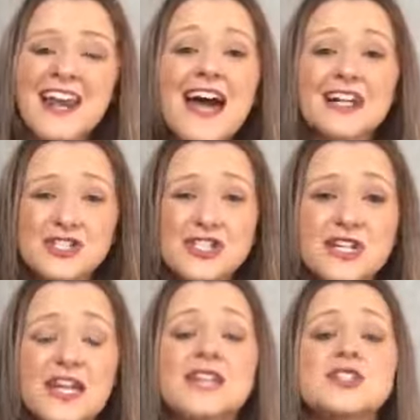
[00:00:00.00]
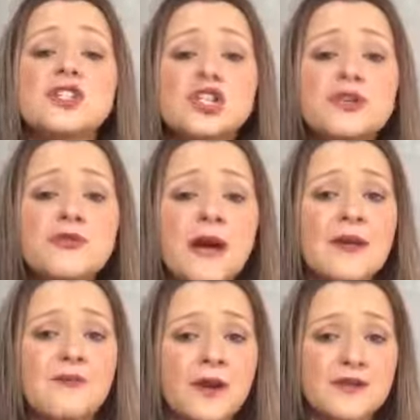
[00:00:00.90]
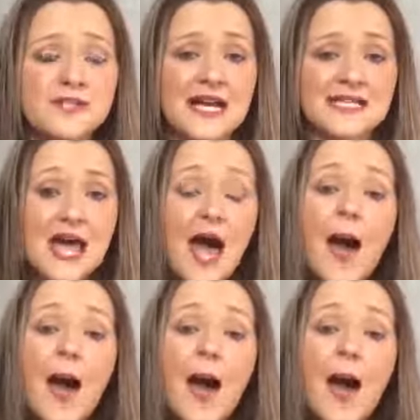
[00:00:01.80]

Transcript: and actually it's a two-way process,